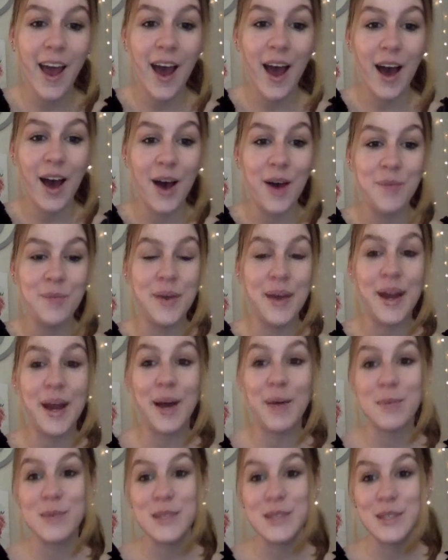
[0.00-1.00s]
It
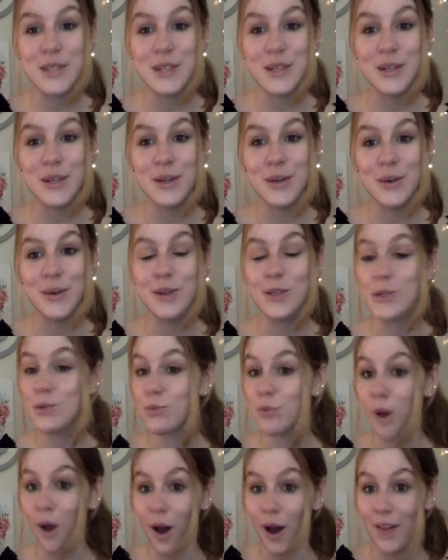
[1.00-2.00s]
helps to
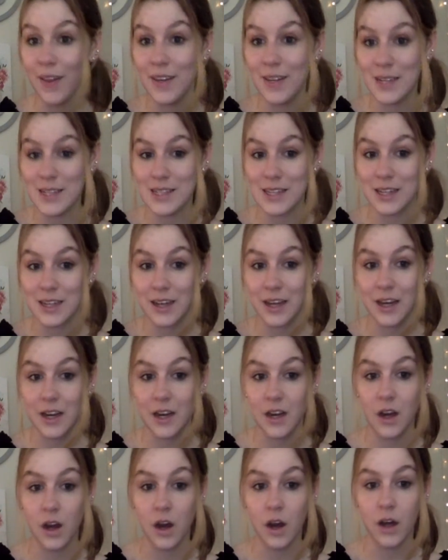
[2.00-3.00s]
draw the
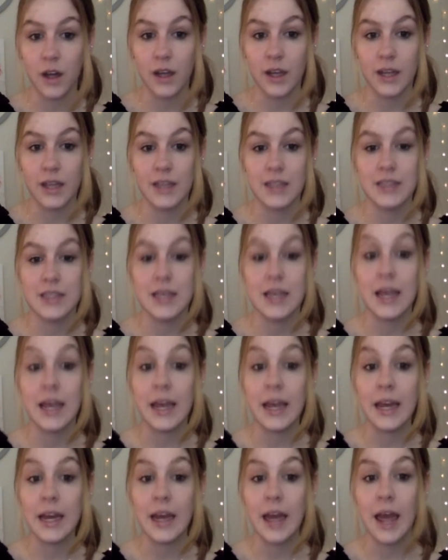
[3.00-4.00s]
designated audience
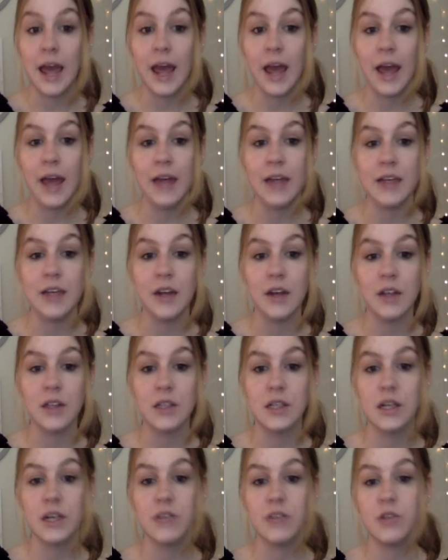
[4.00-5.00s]
in, and it
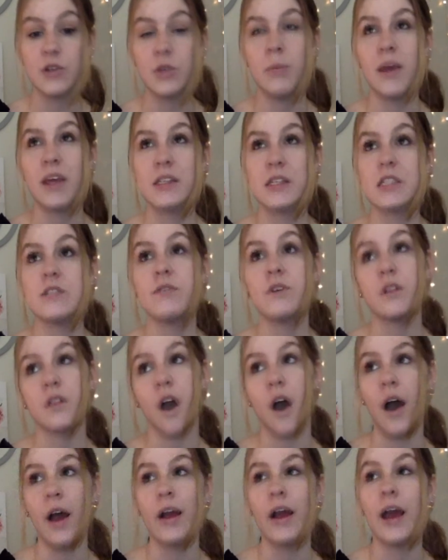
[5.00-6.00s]
also gives you a basis for
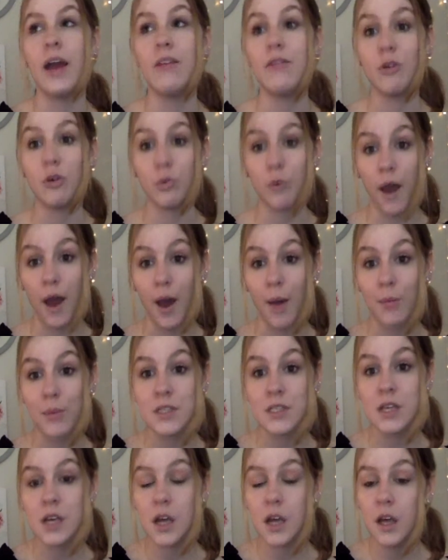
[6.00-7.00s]
thought and kind of
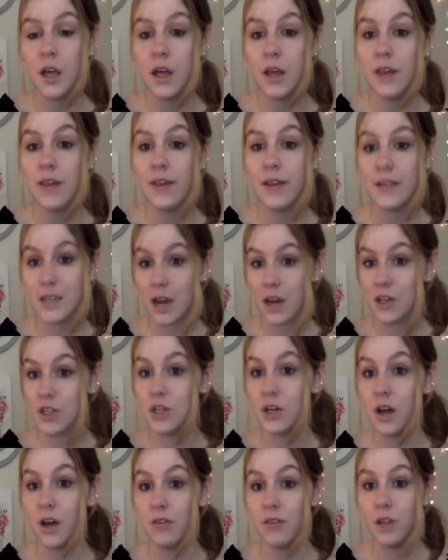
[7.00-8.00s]
grabs the
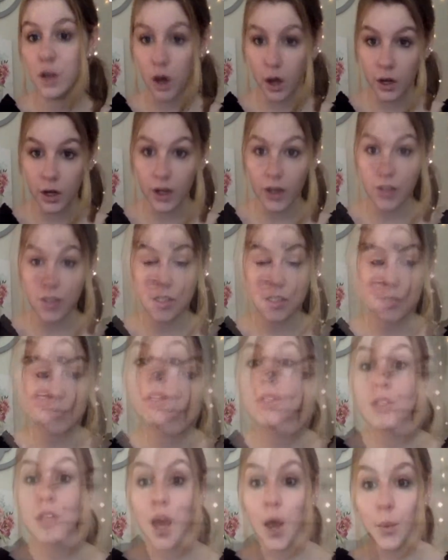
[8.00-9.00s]
attention of the audience.
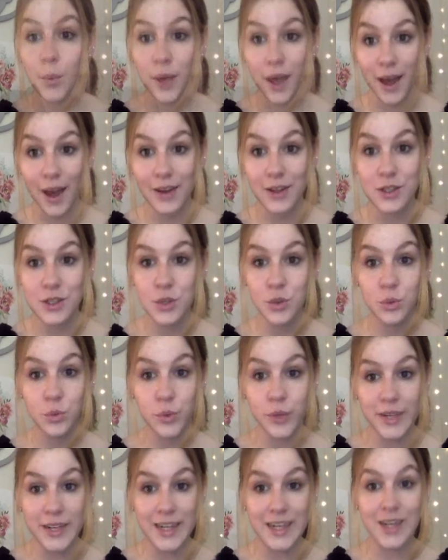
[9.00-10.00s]
So we had to
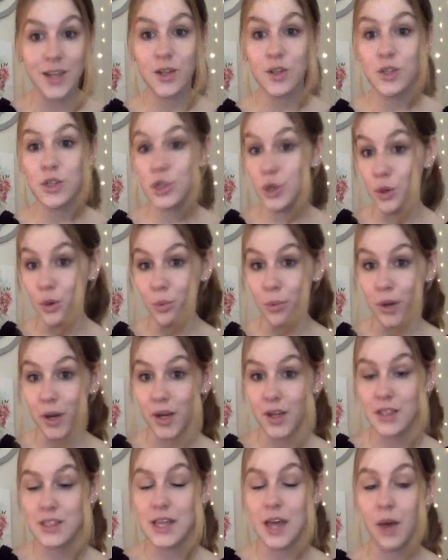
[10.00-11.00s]
read 2
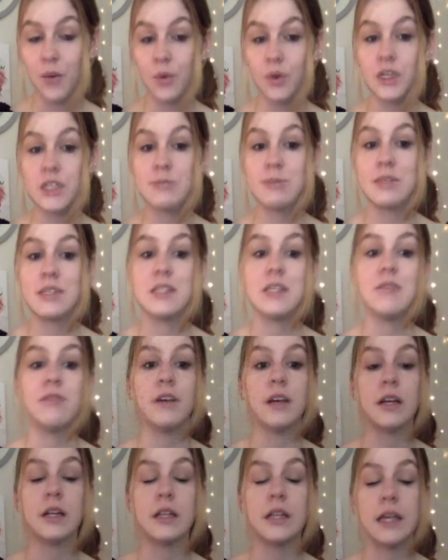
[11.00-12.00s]
books that were
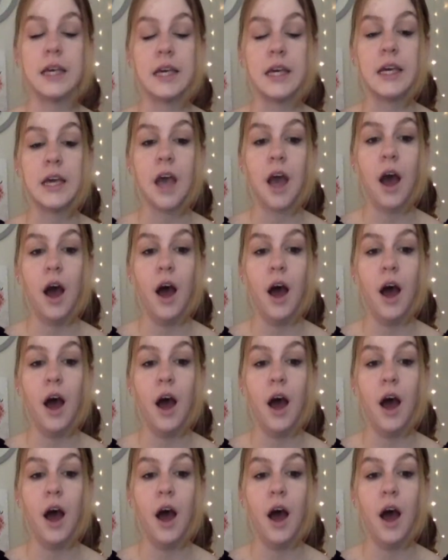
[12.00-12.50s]
specifically